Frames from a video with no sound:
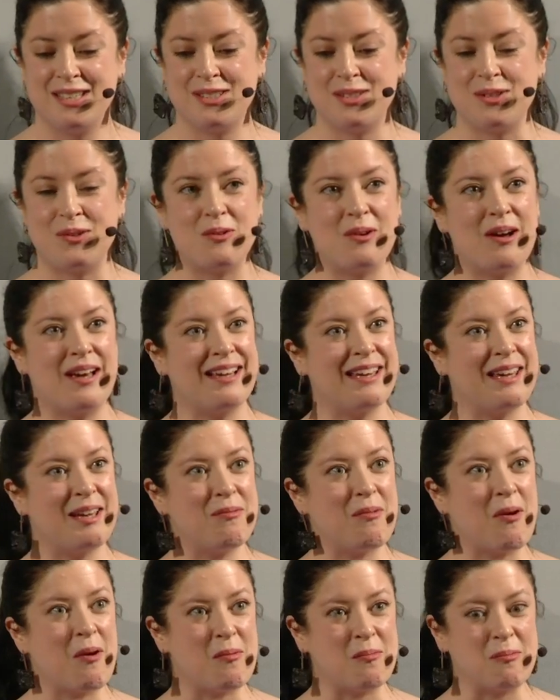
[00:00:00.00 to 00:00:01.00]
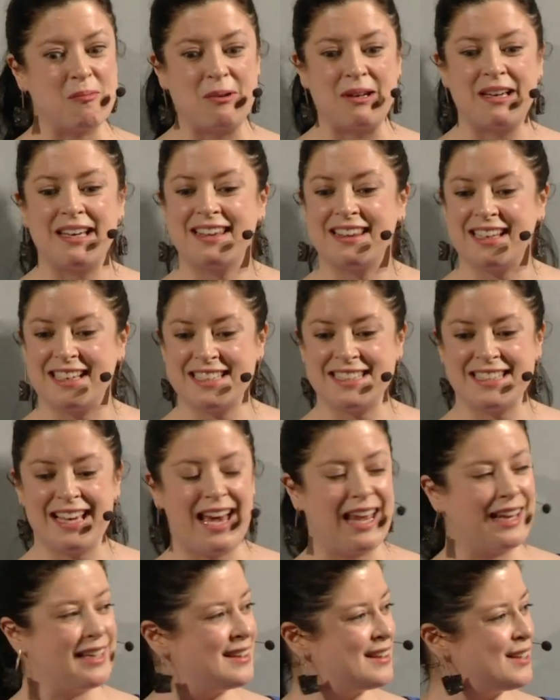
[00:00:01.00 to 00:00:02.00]
So I came up with a
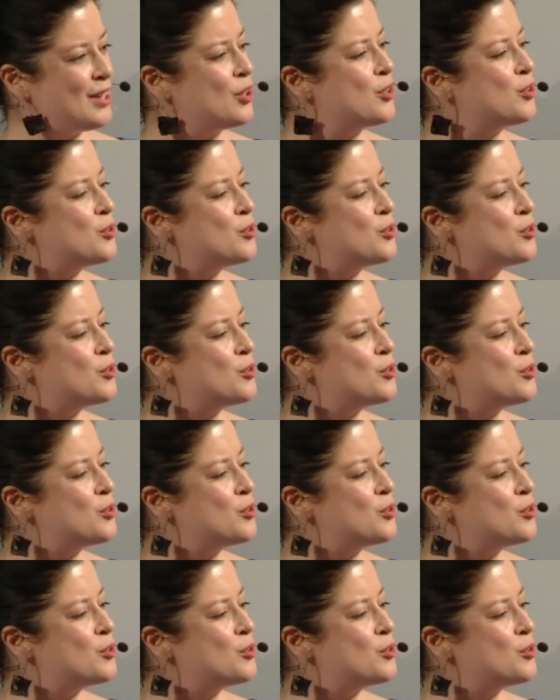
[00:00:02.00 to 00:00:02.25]
salad that,